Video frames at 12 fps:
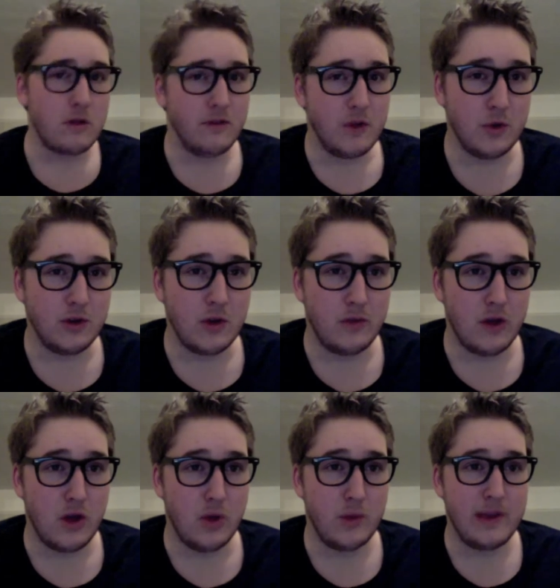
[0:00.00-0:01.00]
you who don't
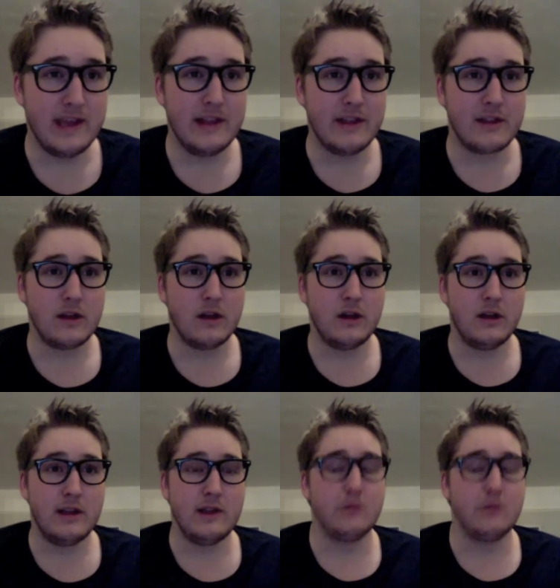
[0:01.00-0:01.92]
know is uh,